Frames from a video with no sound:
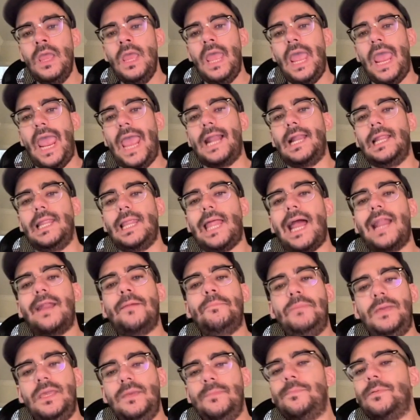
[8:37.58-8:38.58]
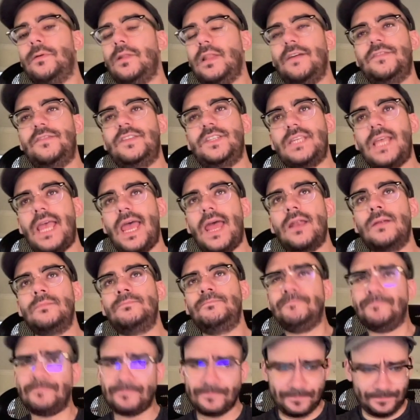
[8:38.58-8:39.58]
And a lot of people have said,
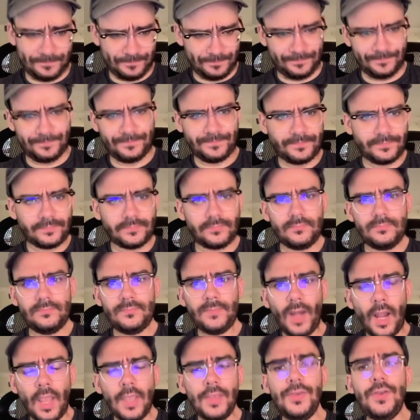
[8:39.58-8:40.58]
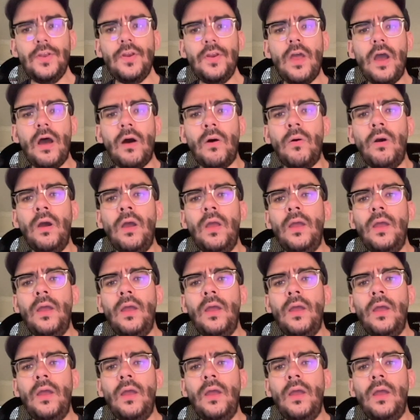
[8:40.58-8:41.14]
a